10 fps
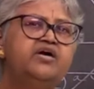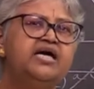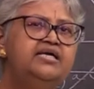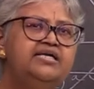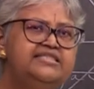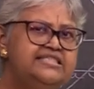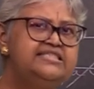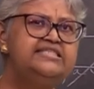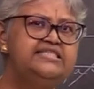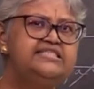for
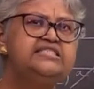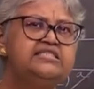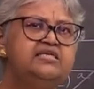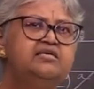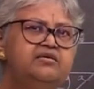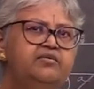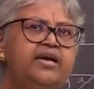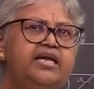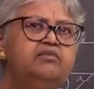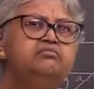contingencies
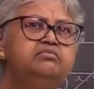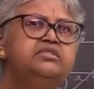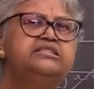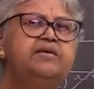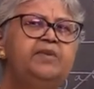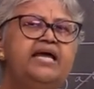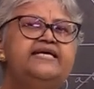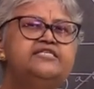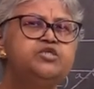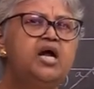when the
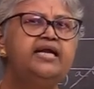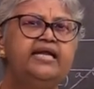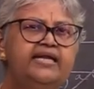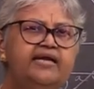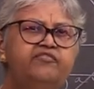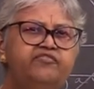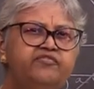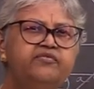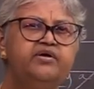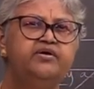supply is not enough,